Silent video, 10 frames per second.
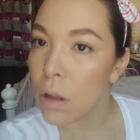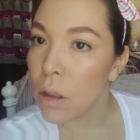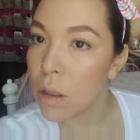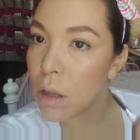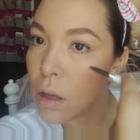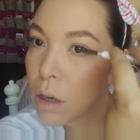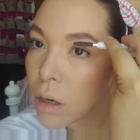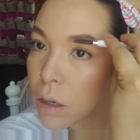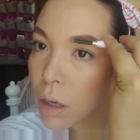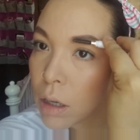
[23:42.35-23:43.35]
And then
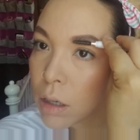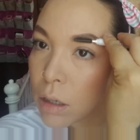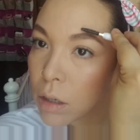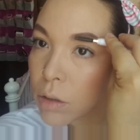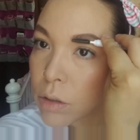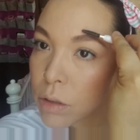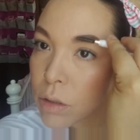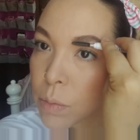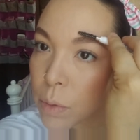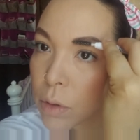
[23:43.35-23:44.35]
again, use the
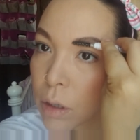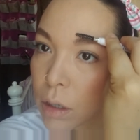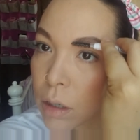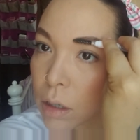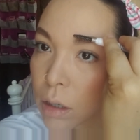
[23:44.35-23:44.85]
spoolie.